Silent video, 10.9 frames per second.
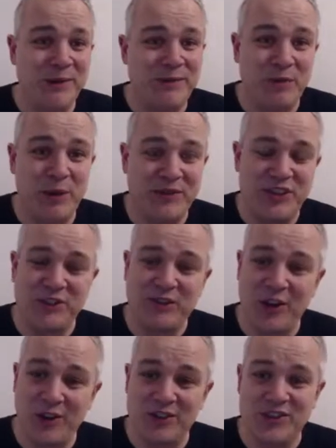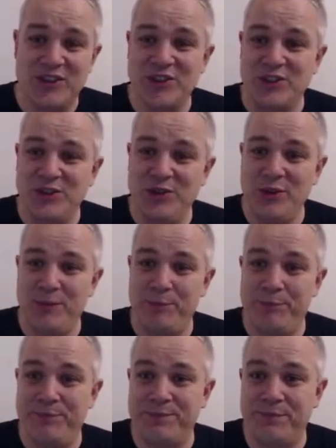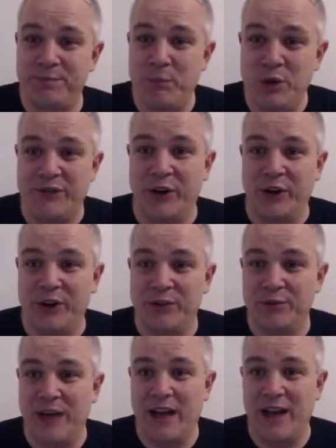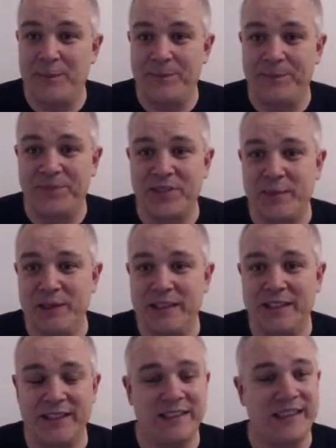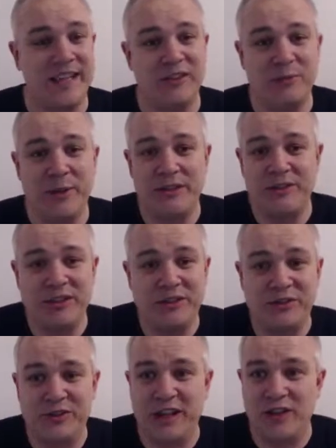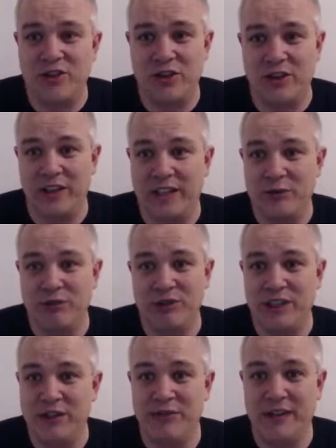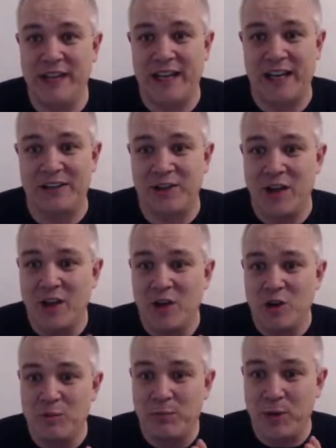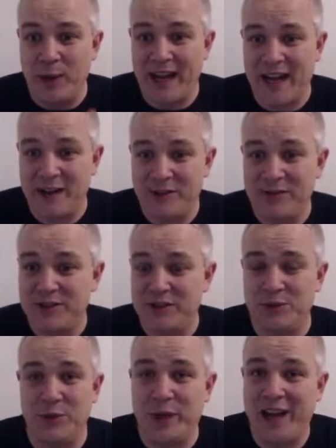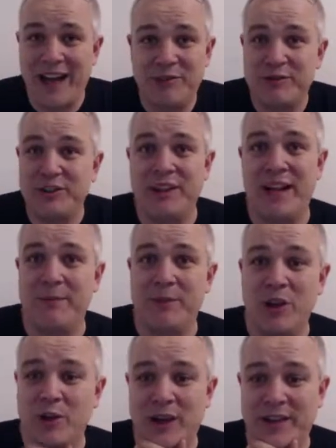We've we've just got to move on. Um, I mean, the kid's been sensational. He really, really has. But we have to we have to let him go.